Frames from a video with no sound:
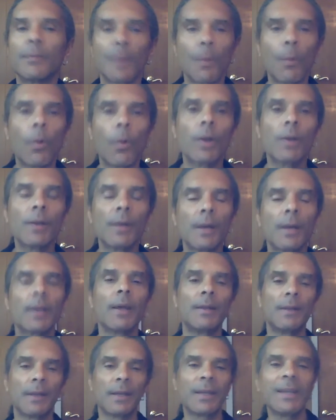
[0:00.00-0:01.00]
one of
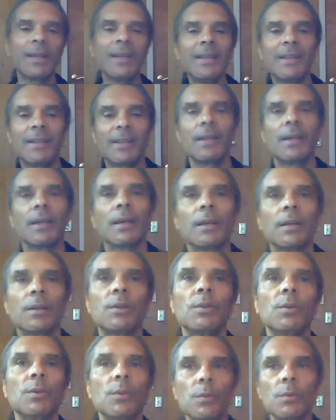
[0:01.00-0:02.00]
the key thing
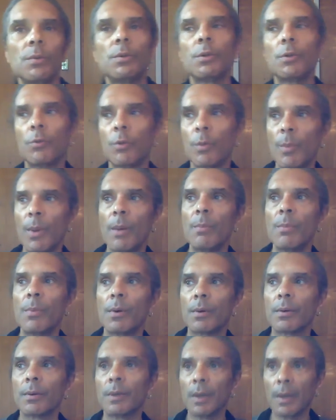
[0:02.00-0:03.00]
to
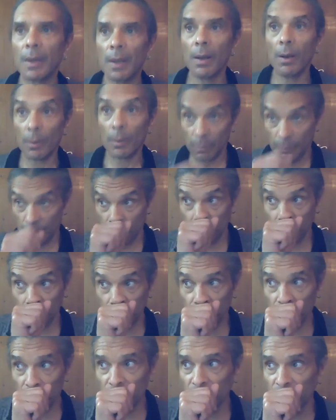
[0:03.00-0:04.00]
remember,
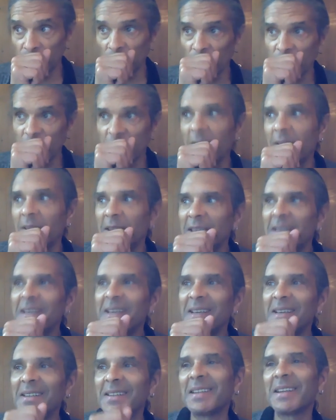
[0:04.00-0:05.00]
or say the
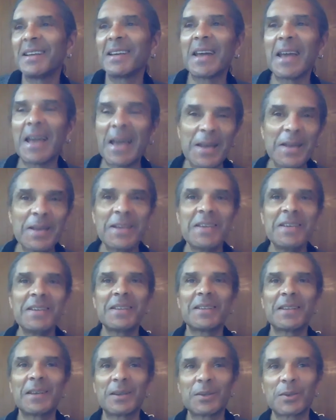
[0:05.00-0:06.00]
key thing, a key
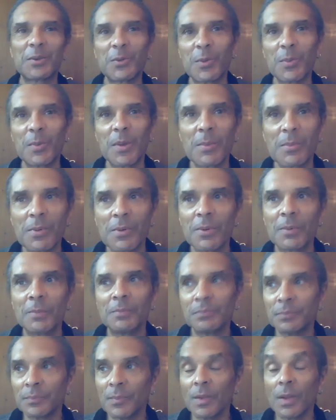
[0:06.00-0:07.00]
thing to remember,
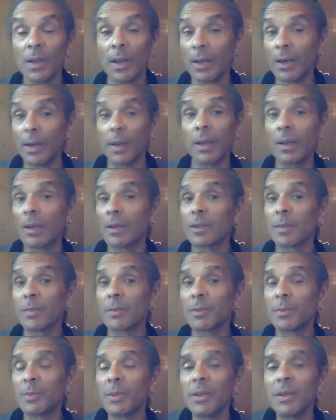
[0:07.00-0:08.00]
and again, as I'm
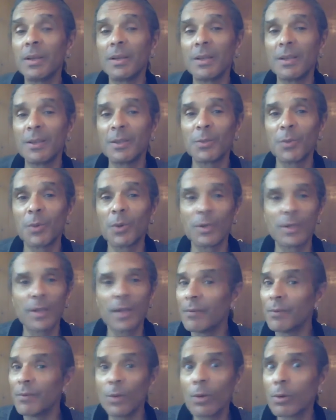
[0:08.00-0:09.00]
speaking these words, I
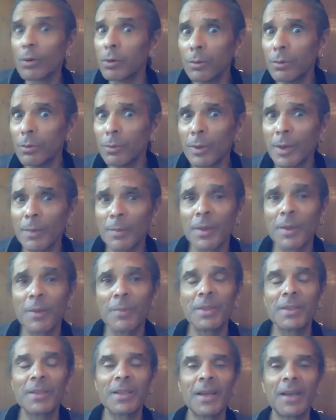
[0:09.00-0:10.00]
have no clue what I'm going to
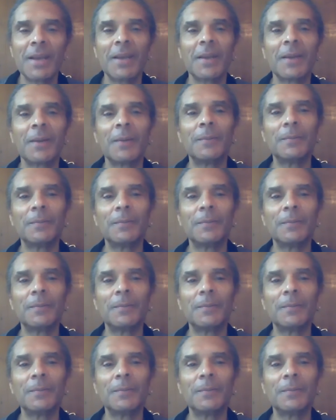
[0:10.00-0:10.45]
be saying.